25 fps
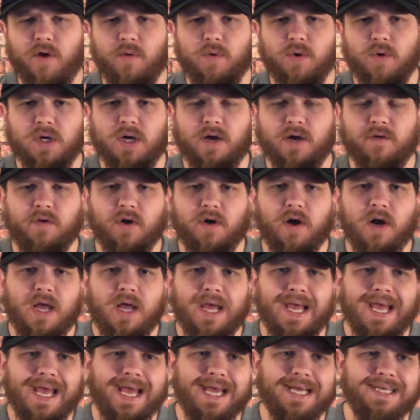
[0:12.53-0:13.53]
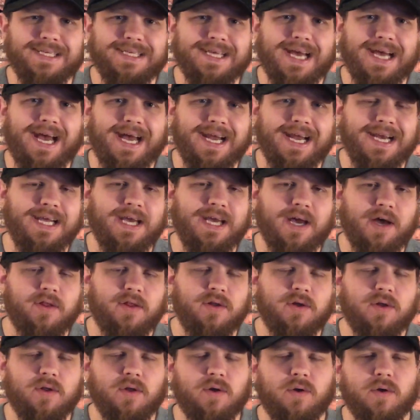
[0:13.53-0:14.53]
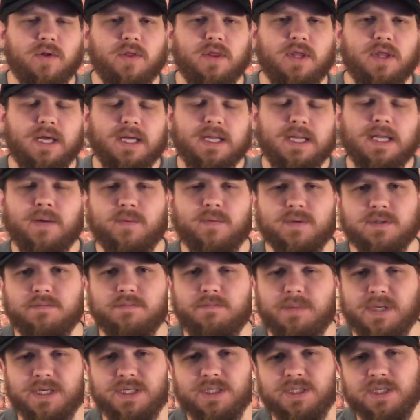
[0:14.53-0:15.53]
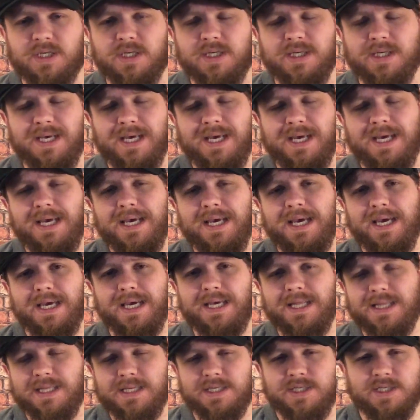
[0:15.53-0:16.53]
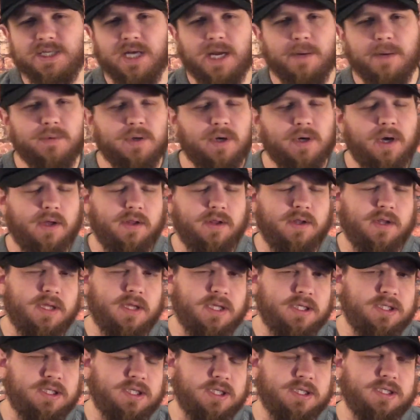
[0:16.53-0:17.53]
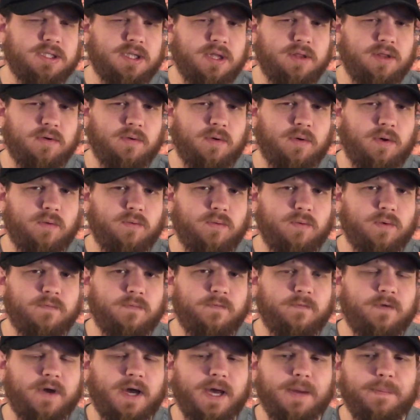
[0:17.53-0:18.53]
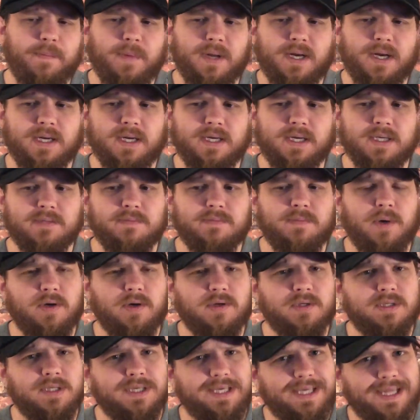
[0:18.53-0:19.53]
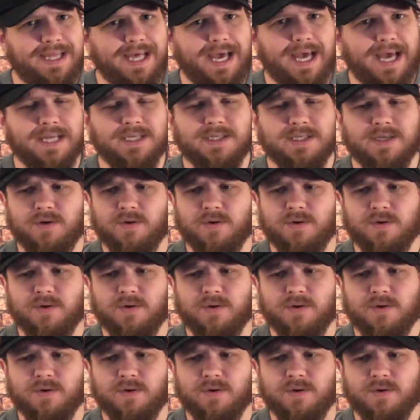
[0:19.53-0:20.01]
I will cover a tiny other little thing that was mentioned in this chapter other than just the throne room fight, but it is mostly that.